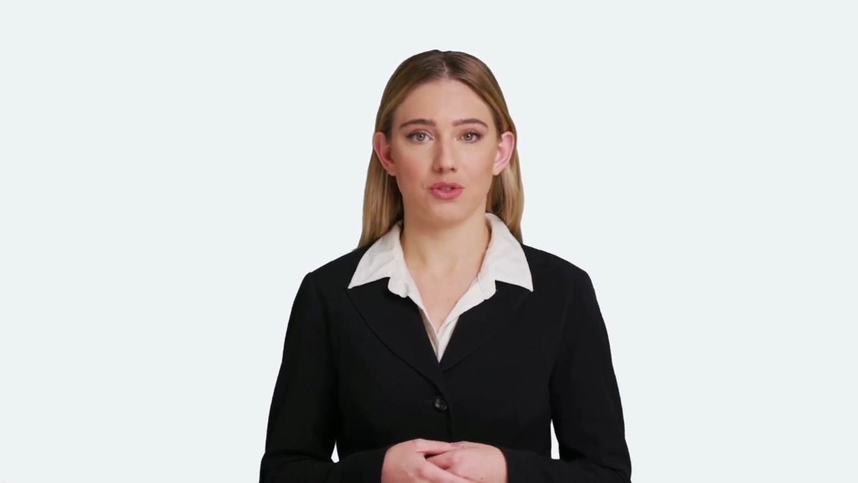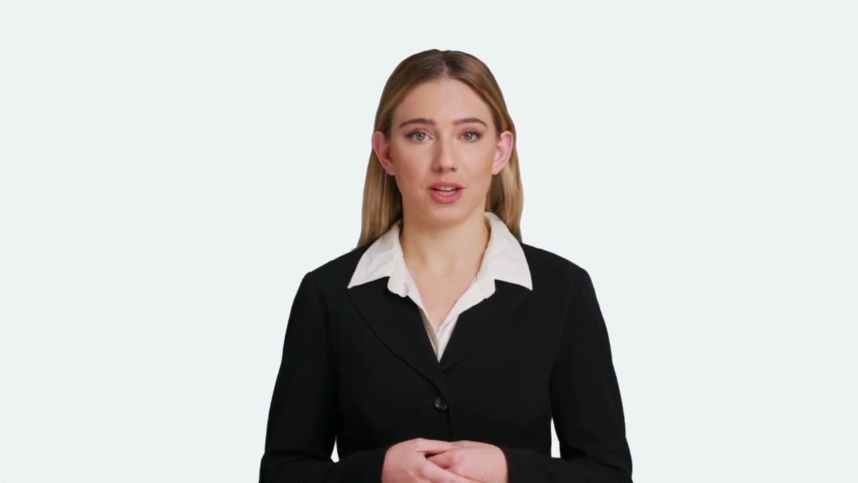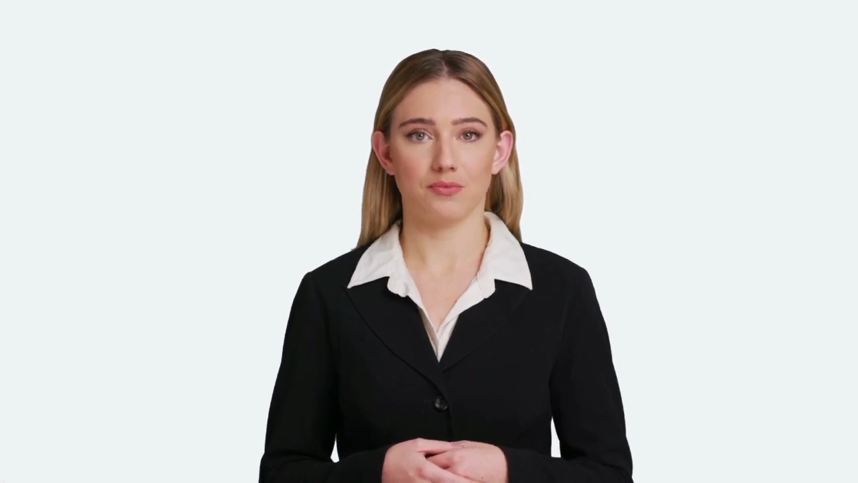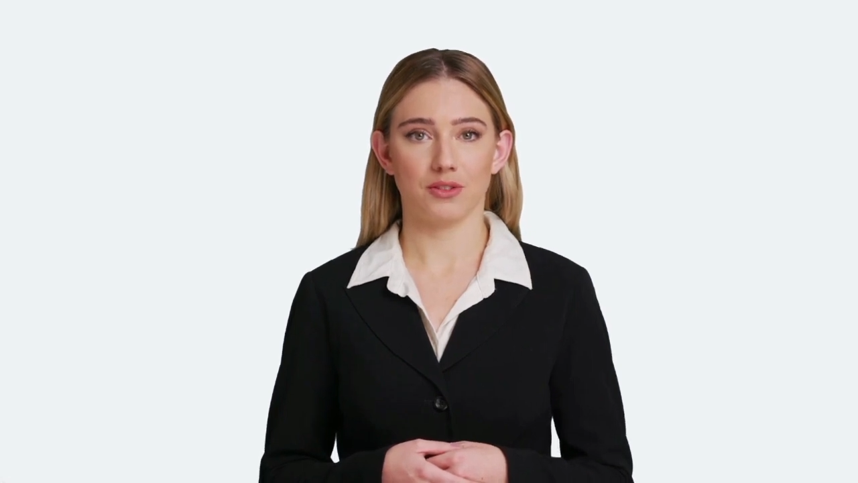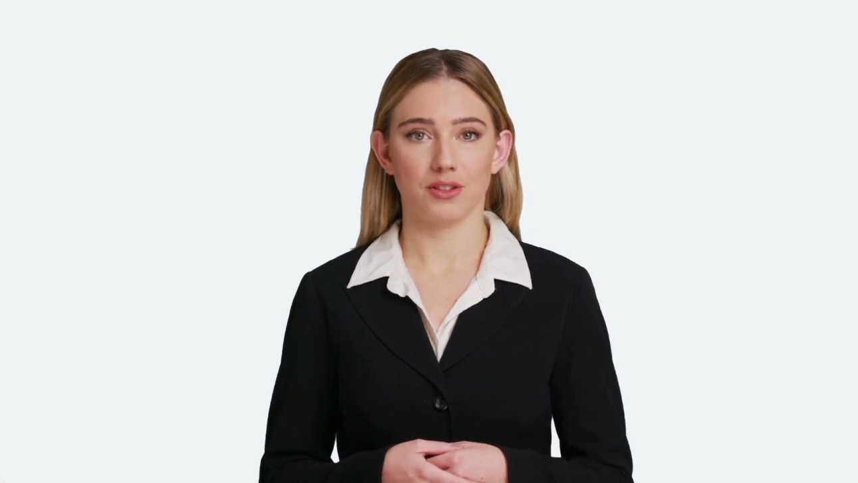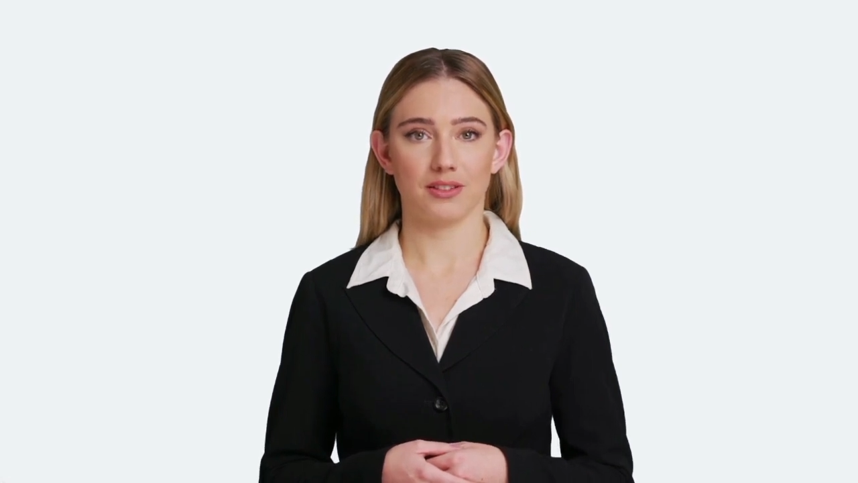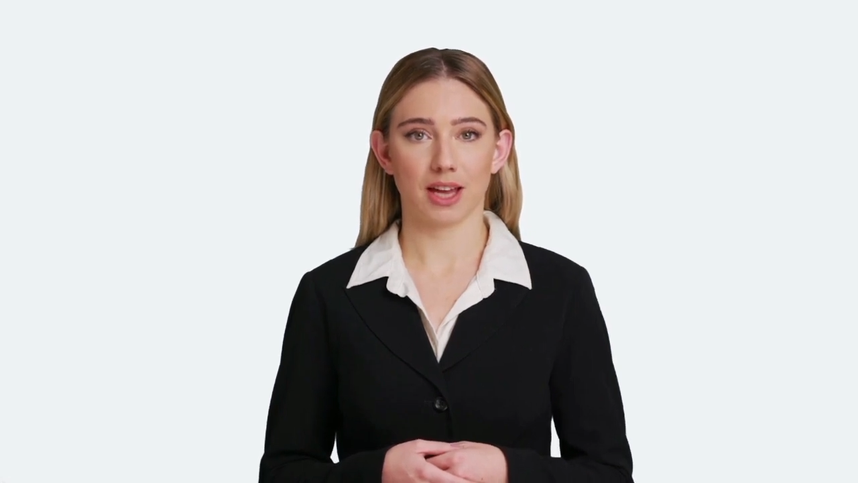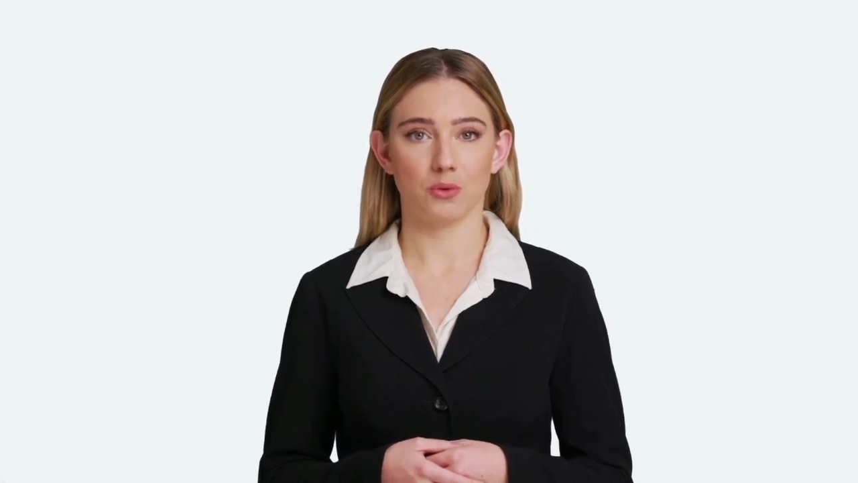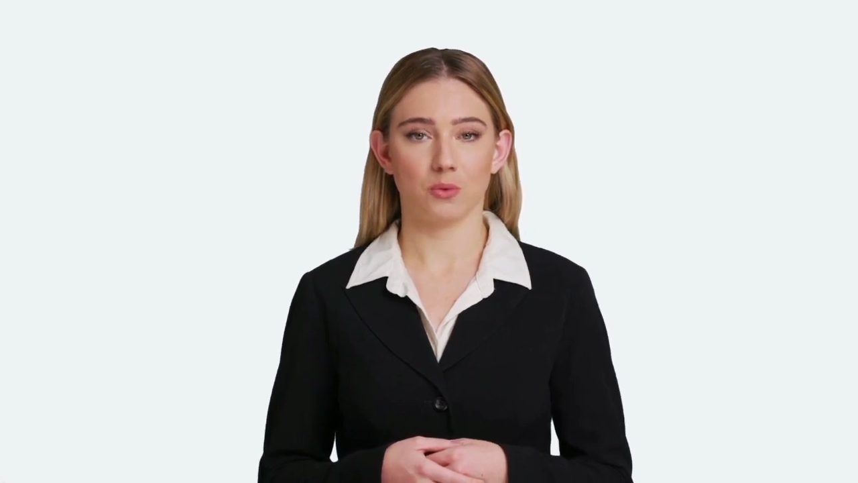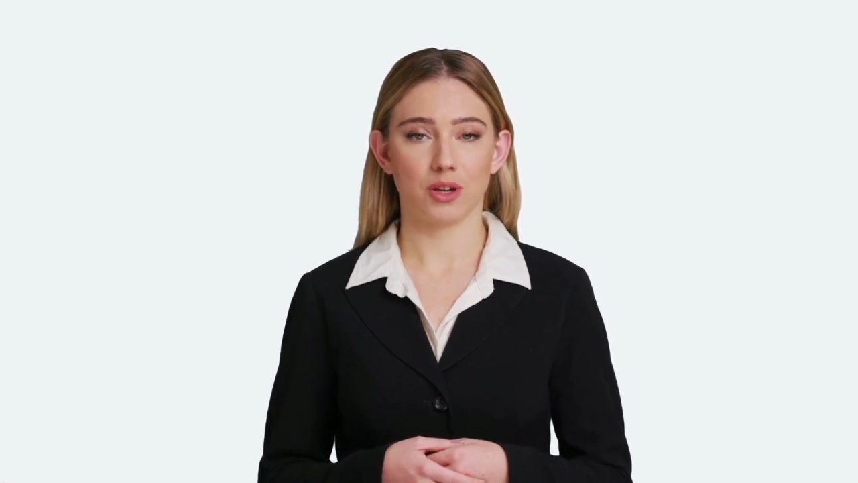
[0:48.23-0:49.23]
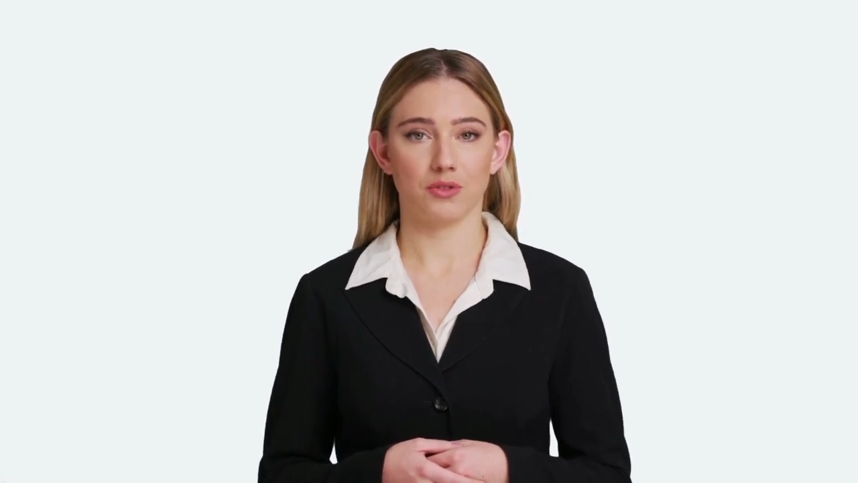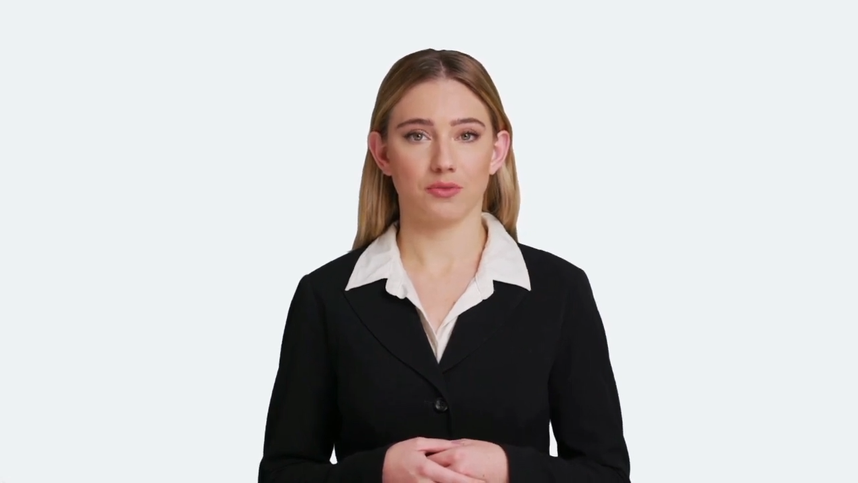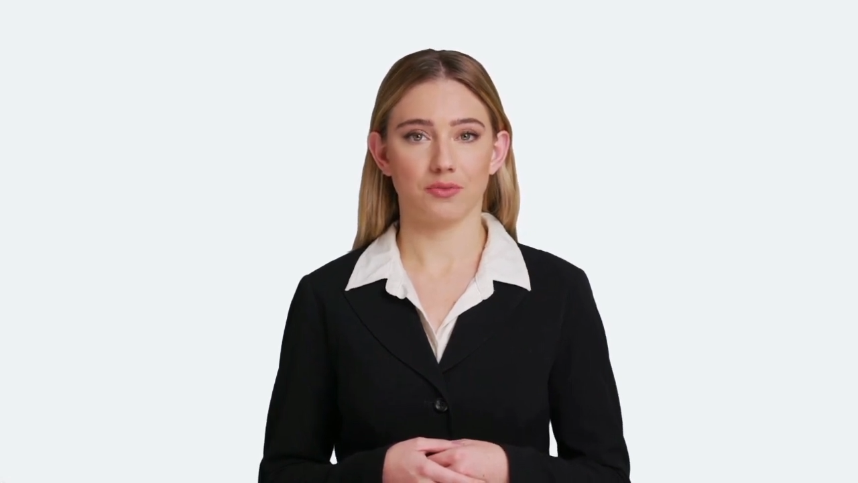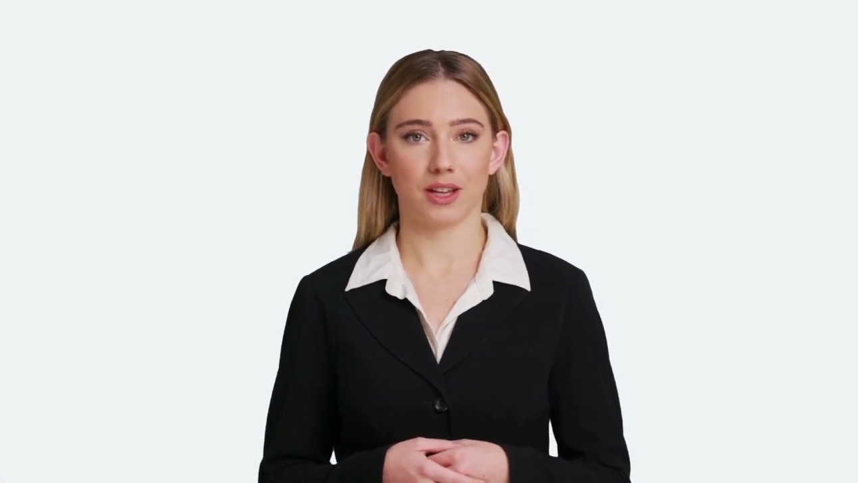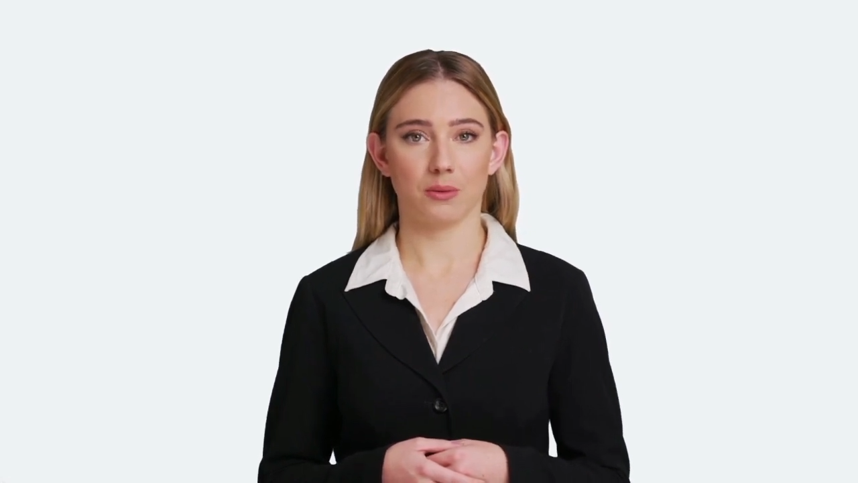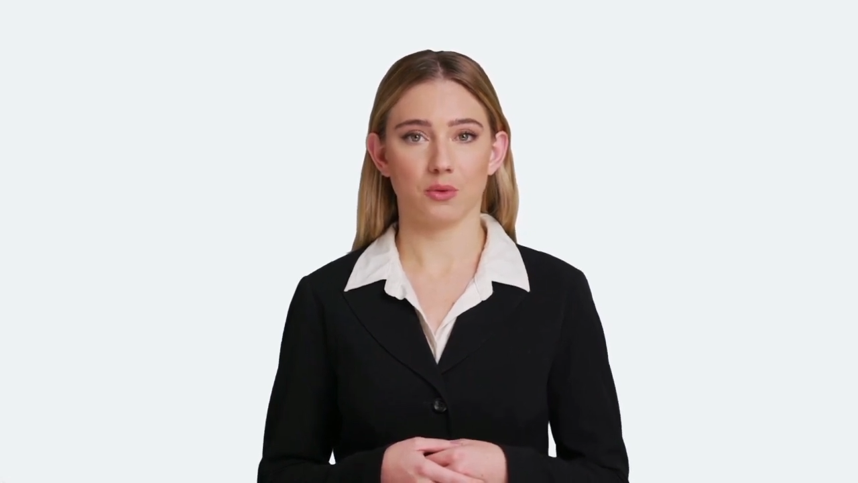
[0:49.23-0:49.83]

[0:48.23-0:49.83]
yourself in the language.